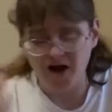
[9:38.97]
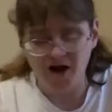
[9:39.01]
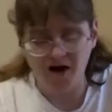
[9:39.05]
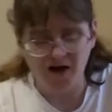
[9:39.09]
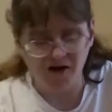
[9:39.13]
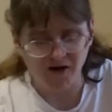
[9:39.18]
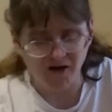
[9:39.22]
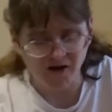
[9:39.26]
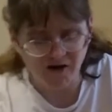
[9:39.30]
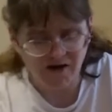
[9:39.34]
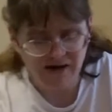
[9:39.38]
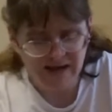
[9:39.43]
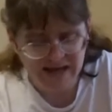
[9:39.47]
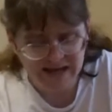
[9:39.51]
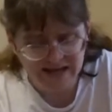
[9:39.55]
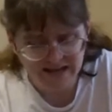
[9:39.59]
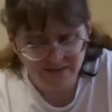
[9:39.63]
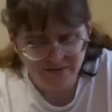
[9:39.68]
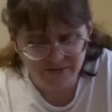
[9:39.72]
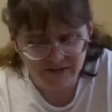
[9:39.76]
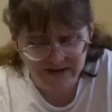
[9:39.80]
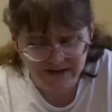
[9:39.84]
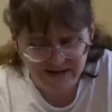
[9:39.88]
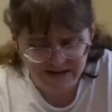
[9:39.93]
"Oh
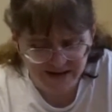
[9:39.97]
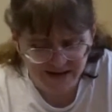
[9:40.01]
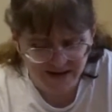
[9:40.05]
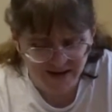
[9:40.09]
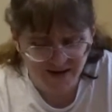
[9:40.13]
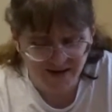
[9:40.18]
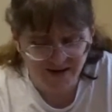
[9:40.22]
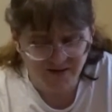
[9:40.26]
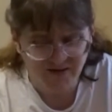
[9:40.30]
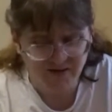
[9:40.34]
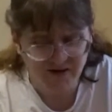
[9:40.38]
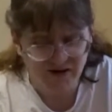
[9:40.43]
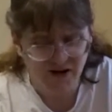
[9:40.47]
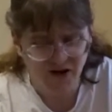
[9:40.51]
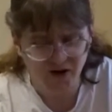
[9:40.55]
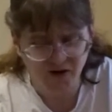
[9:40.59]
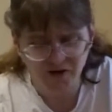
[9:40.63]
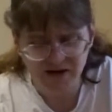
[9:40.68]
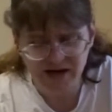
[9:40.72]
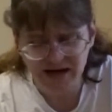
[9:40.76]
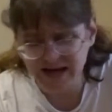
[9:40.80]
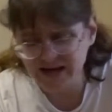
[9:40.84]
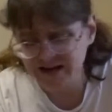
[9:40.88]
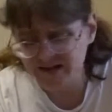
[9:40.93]
yes we do,
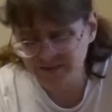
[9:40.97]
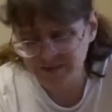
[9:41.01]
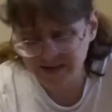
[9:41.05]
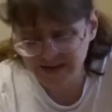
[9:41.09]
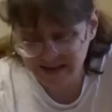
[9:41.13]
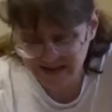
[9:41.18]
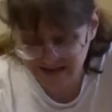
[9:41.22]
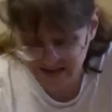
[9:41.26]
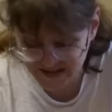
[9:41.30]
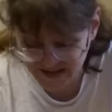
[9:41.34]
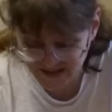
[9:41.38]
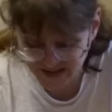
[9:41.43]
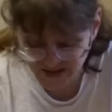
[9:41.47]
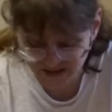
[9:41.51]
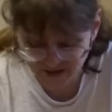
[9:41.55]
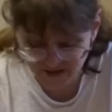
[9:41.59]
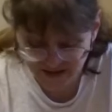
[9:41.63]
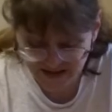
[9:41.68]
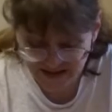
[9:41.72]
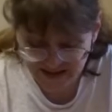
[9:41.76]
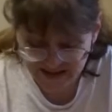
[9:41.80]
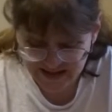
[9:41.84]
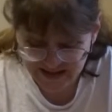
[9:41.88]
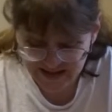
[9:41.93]
oh yes we
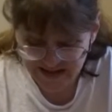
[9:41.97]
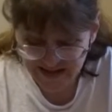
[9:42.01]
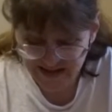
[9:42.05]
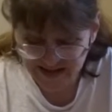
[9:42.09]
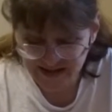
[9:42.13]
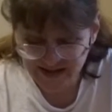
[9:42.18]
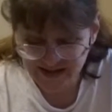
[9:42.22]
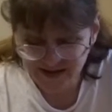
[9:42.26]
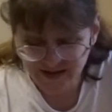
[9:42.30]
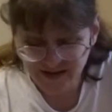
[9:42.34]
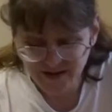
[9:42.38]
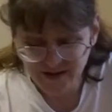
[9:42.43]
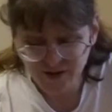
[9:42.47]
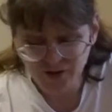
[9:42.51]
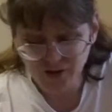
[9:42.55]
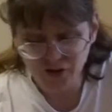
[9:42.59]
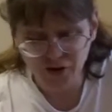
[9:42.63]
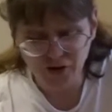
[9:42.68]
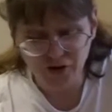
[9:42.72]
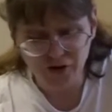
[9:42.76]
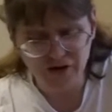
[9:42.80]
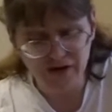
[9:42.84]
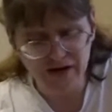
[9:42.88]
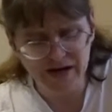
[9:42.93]
do,"
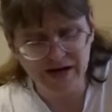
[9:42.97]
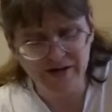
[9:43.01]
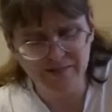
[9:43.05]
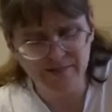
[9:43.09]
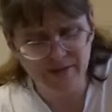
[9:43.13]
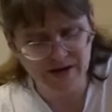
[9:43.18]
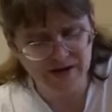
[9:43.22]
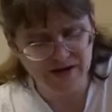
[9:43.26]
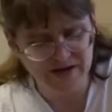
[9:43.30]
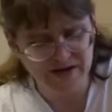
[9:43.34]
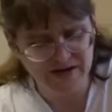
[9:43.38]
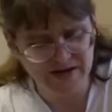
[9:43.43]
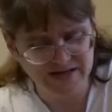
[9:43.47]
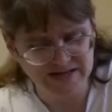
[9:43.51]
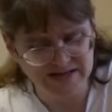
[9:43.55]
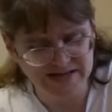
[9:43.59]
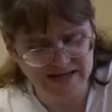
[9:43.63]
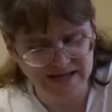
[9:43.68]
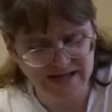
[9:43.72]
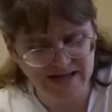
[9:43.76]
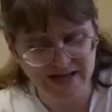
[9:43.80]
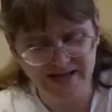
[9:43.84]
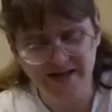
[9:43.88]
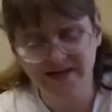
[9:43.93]
Laura and Mary
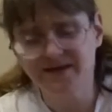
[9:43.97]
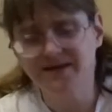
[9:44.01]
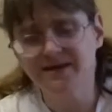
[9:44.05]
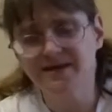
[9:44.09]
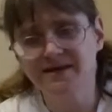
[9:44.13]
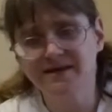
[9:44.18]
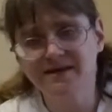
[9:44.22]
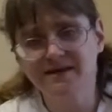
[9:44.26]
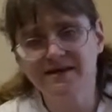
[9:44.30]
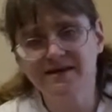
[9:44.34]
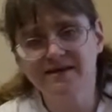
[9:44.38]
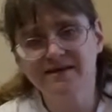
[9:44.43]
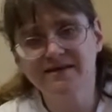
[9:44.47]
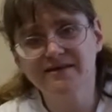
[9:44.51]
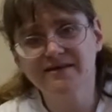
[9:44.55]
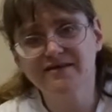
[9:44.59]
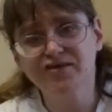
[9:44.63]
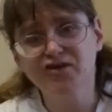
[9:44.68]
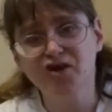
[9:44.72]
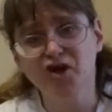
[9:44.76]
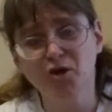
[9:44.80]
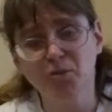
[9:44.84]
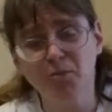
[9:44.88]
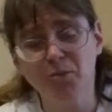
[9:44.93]
said.
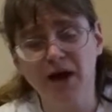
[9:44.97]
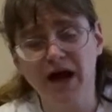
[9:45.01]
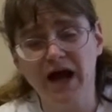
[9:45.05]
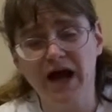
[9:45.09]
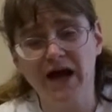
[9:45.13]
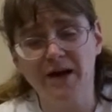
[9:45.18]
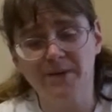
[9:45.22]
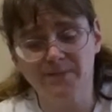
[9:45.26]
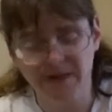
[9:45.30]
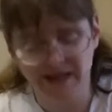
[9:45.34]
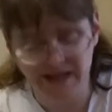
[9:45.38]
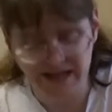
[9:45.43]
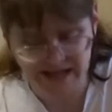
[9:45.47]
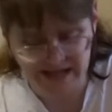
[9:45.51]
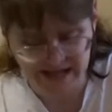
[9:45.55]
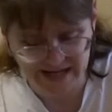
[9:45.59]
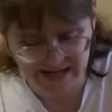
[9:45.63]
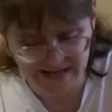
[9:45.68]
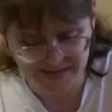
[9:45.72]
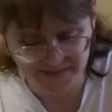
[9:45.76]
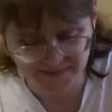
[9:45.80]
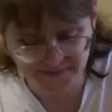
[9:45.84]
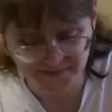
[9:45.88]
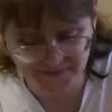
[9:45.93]
So Pa
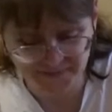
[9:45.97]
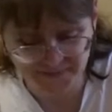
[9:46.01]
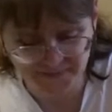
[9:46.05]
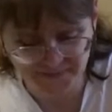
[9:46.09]
began.